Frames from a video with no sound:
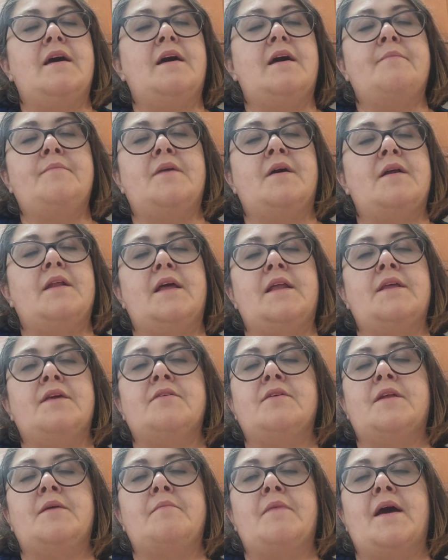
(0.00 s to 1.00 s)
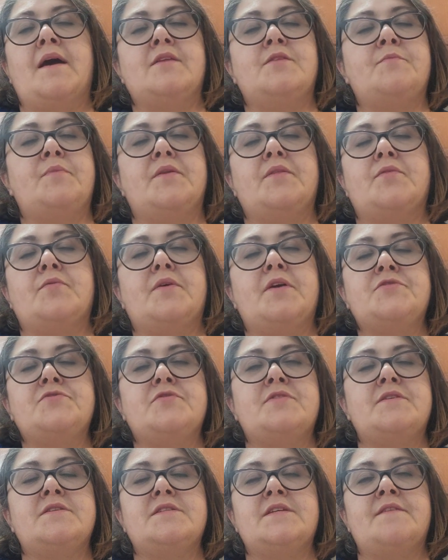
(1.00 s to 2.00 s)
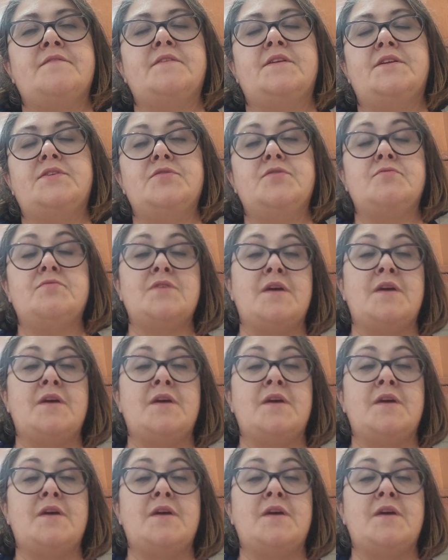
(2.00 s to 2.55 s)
I'm not any good at math, but 372